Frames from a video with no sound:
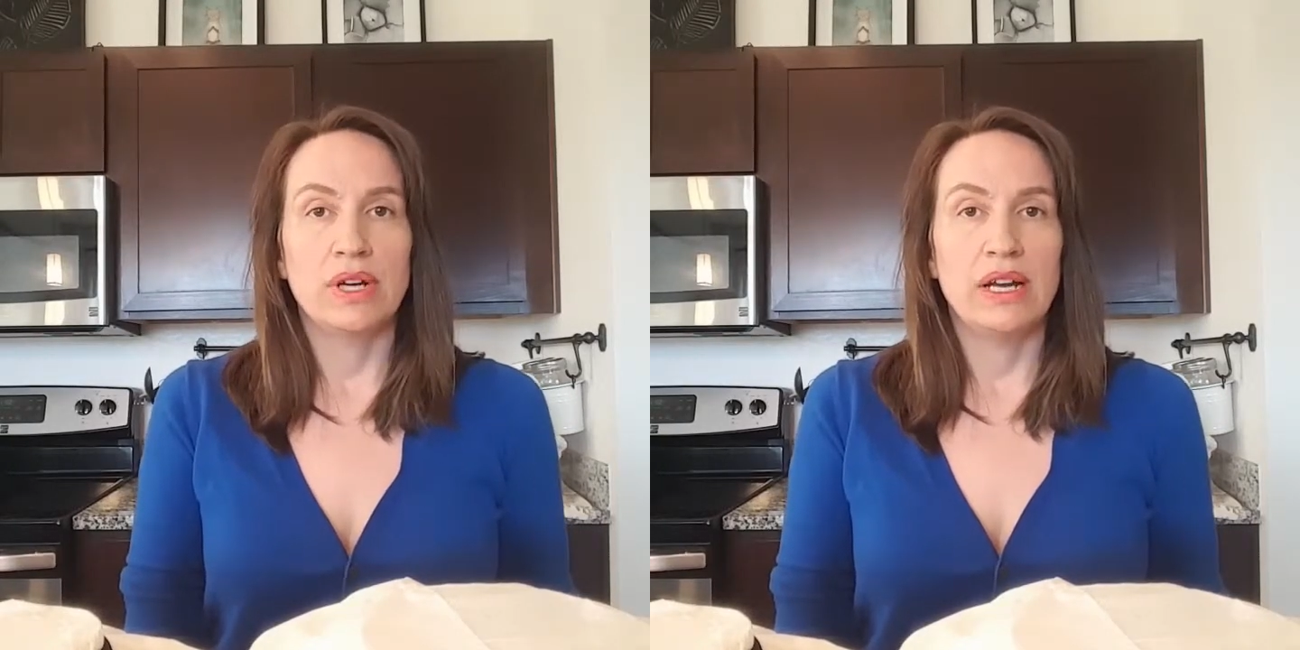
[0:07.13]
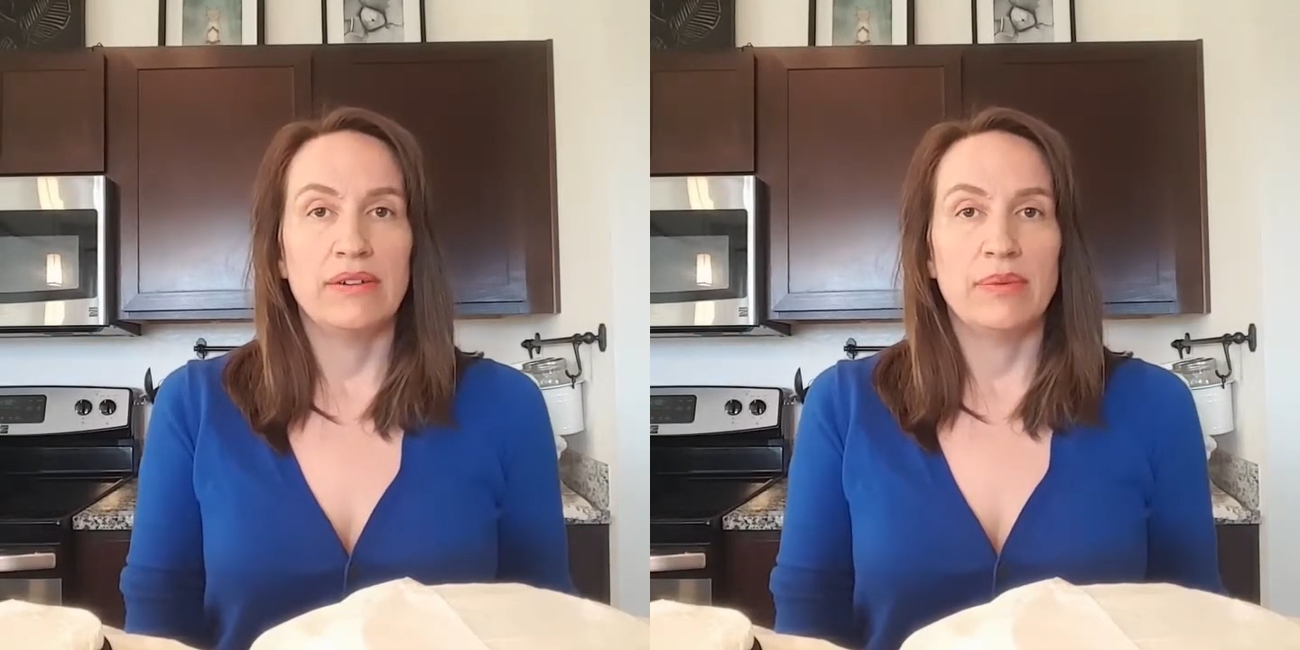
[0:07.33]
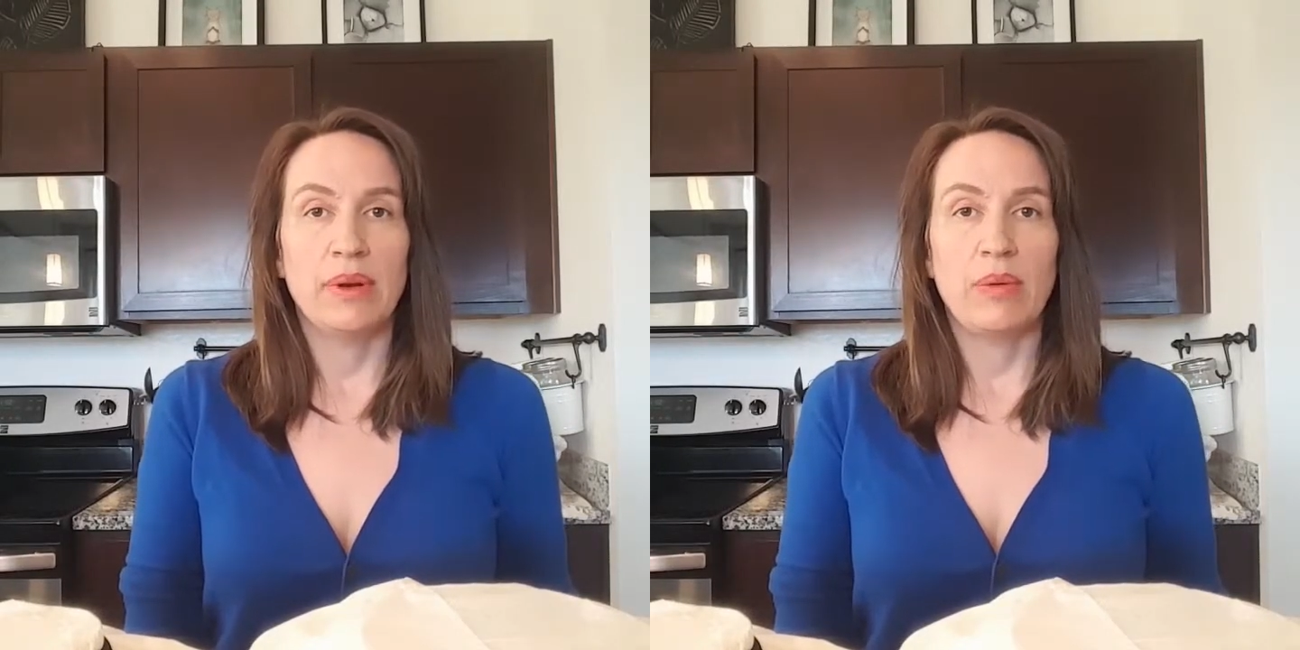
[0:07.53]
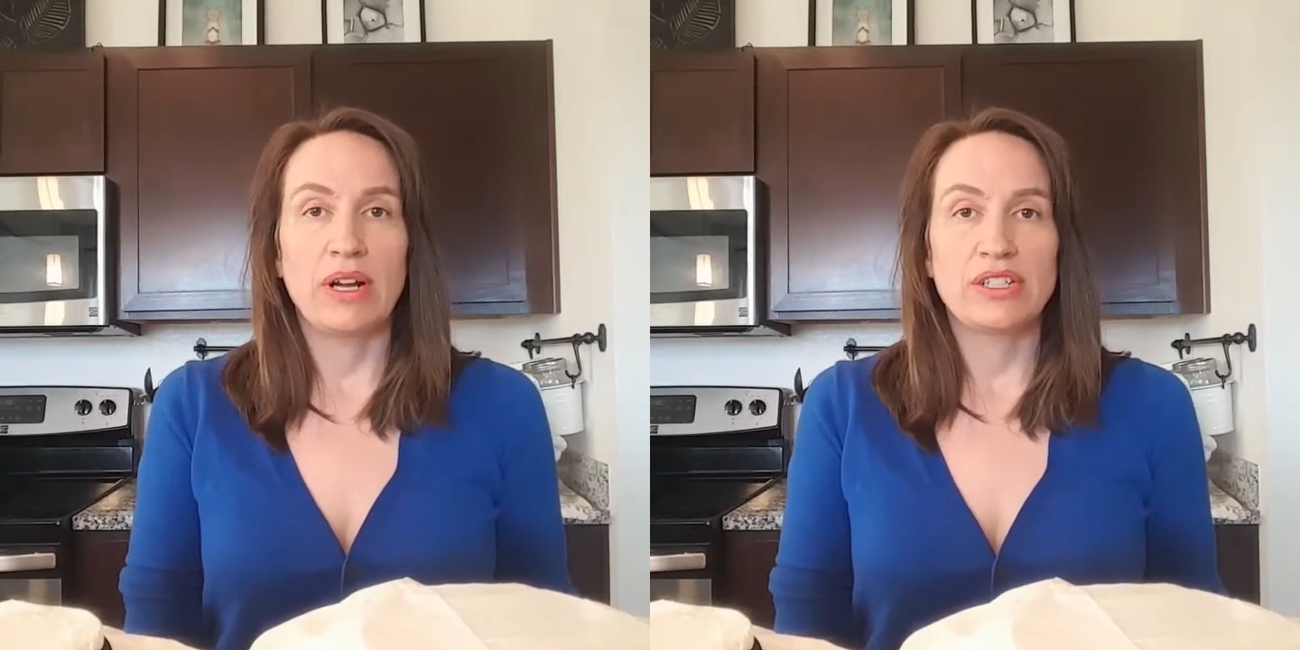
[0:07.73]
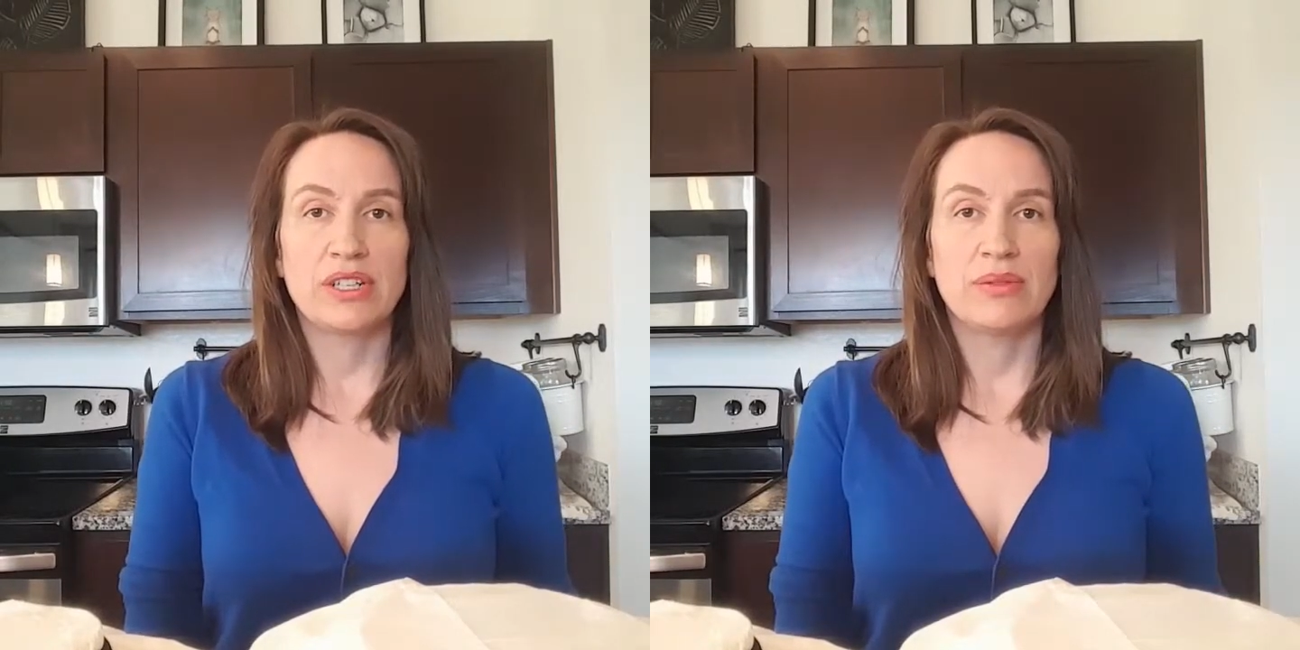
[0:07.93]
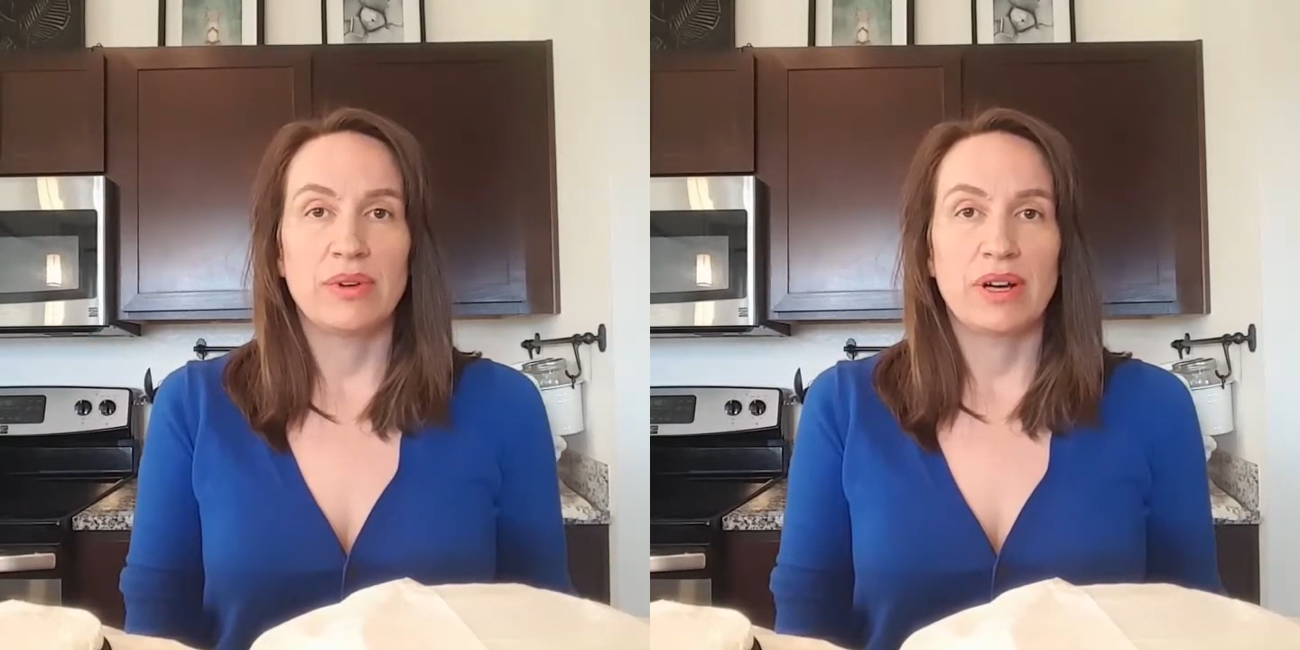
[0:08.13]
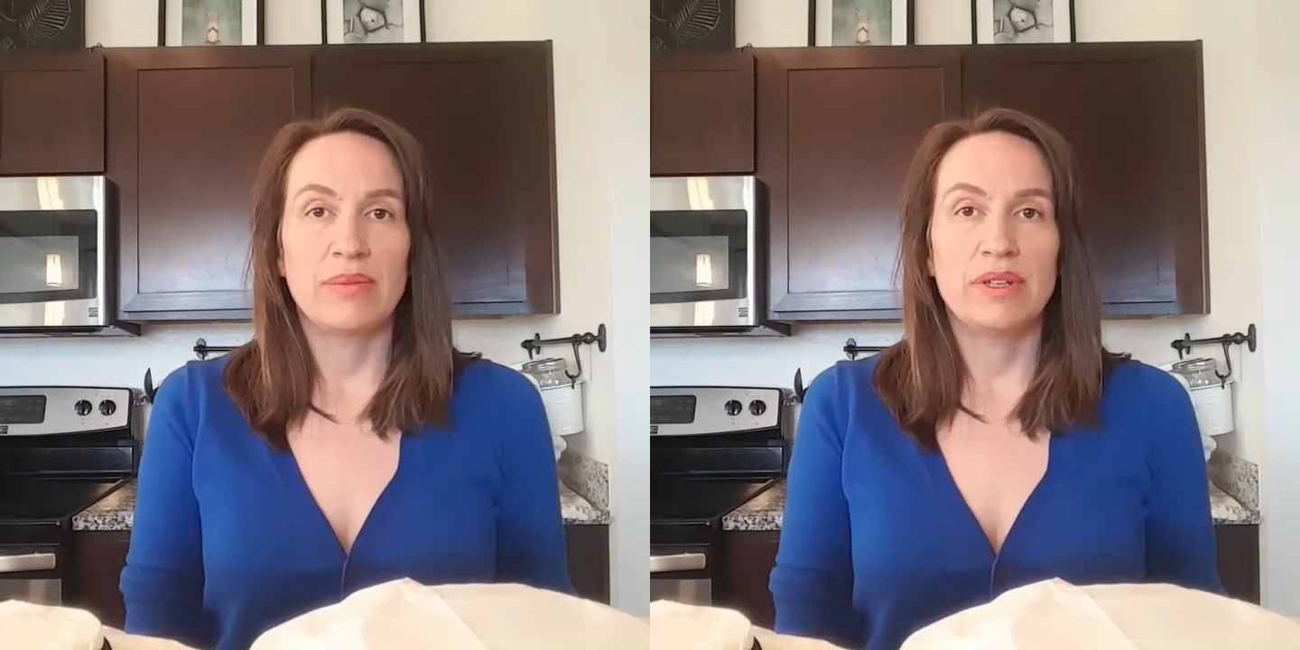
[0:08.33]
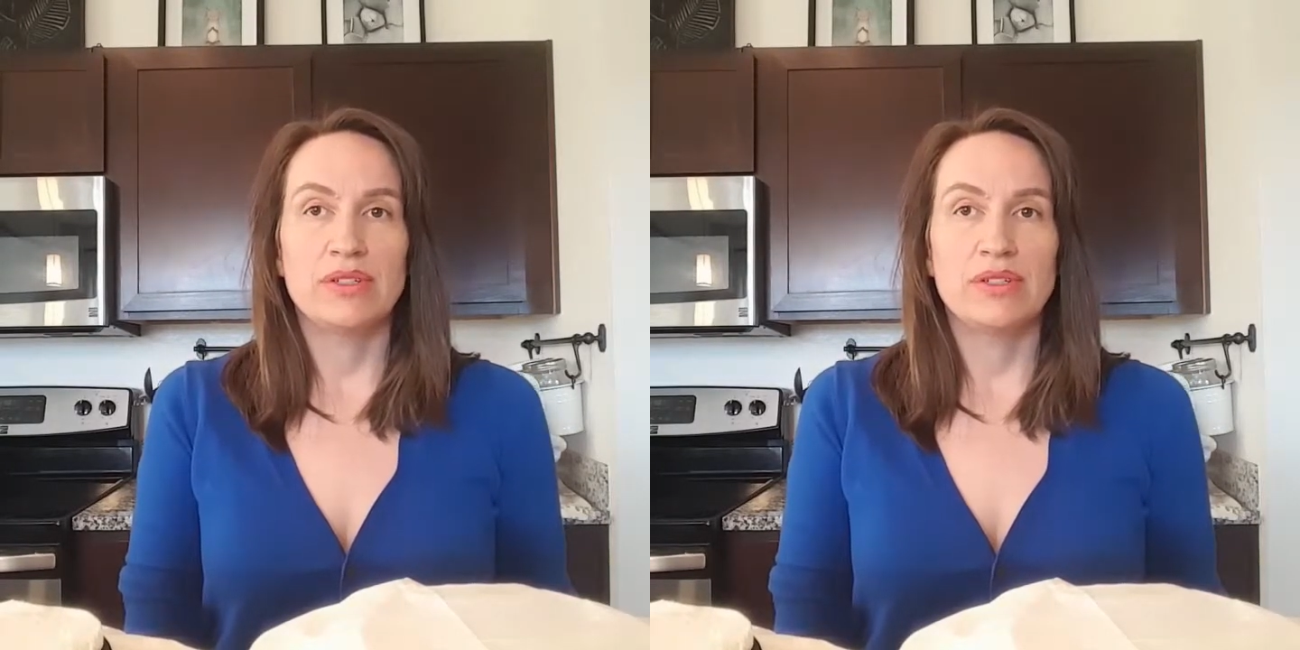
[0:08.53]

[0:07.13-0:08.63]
kind of have been watching what I've been